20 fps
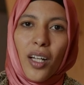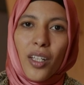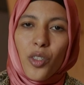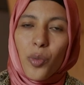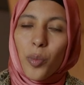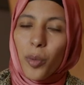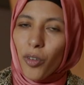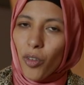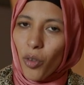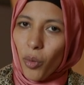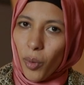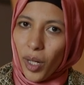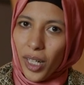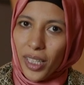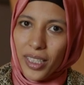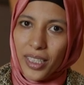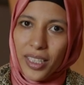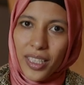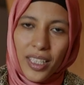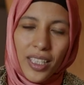
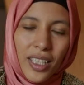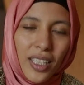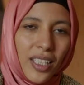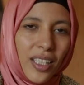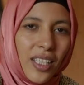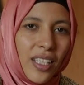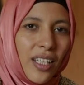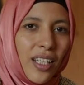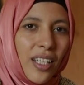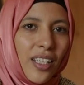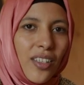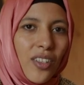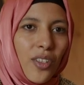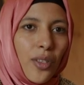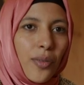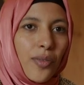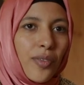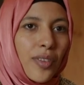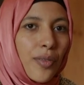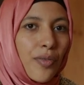spirituality and
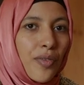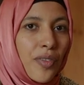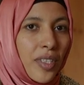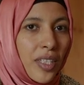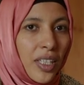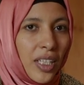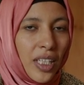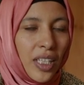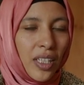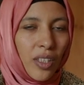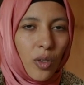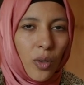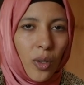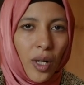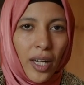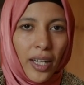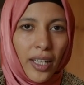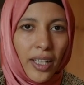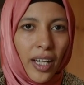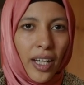of tafsir,
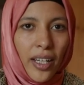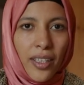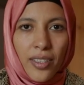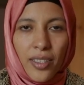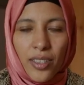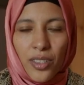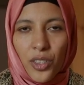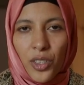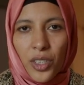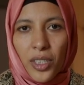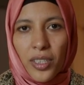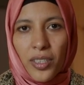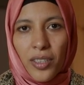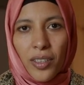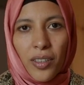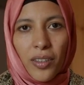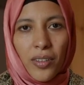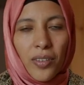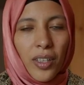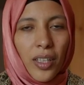Quranic
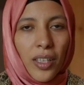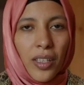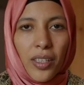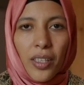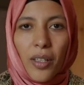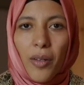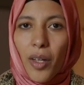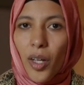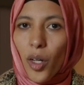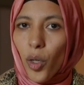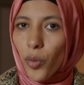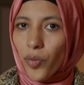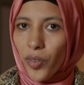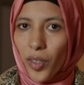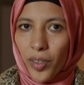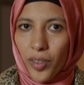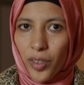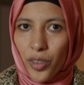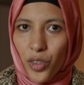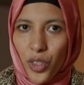exegesis, and of
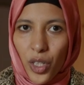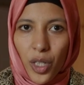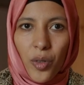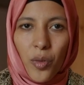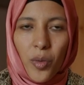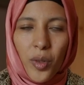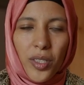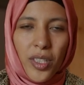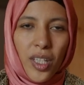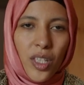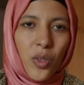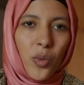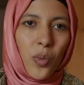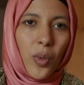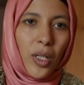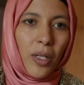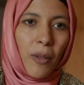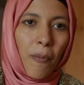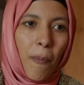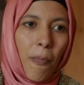other genres as
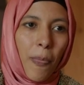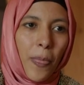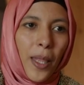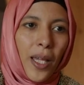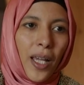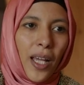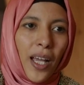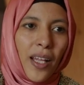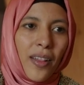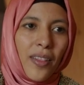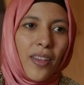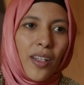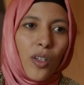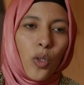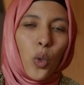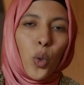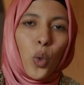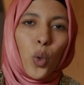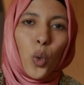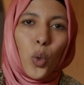well. And the
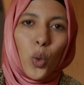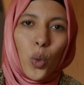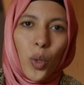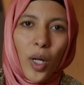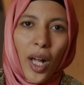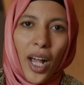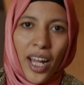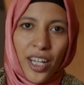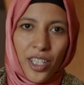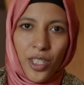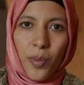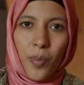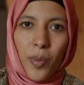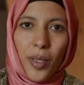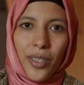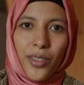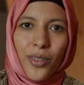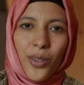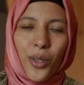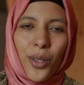core
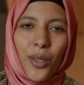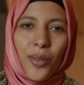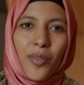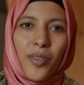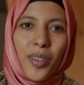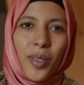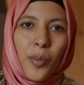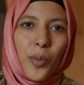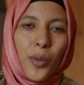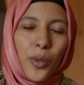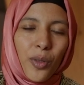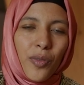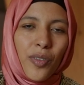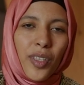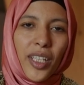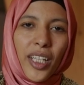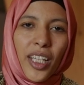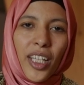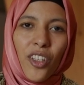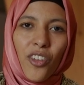aspect of the
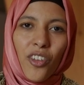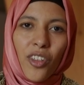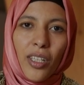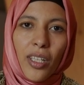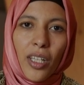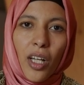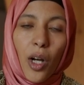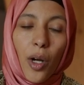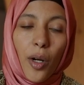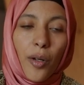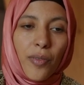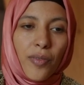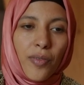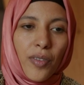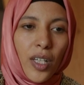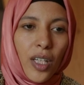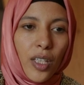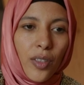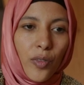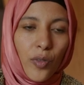purification
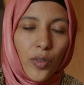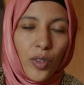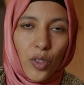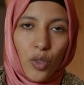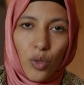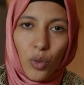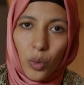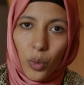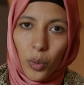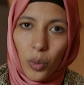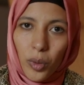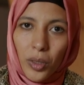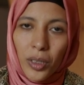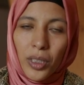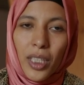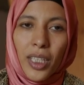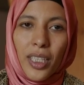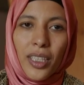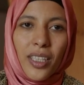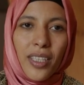of the soul,
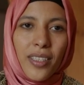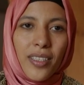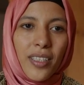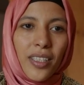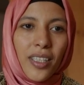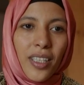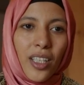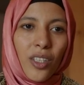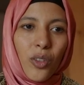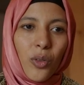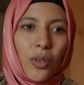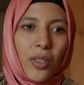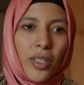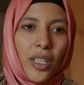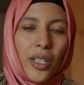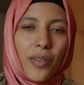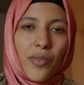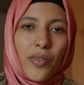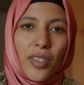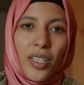tazkiyatun
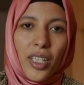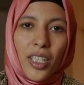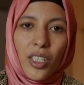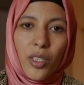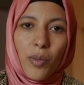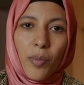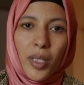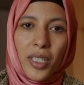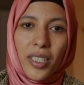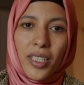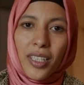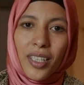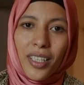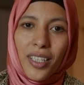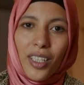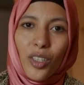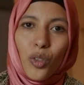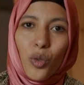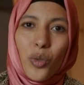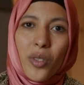nafs, is
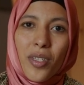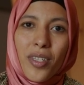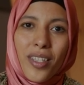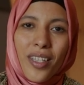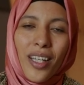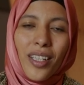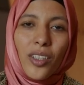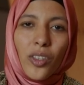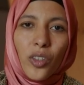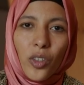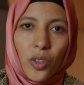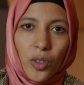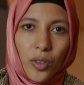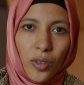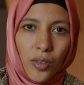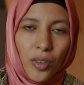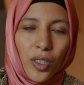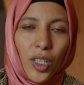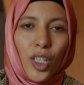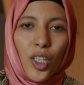basically to
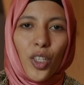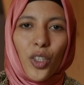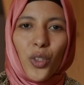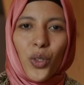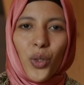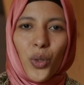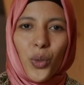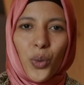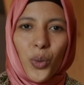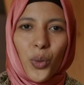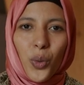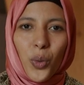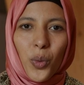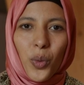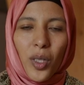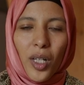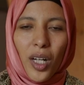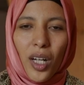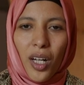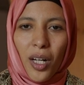center
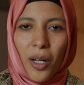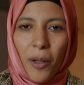your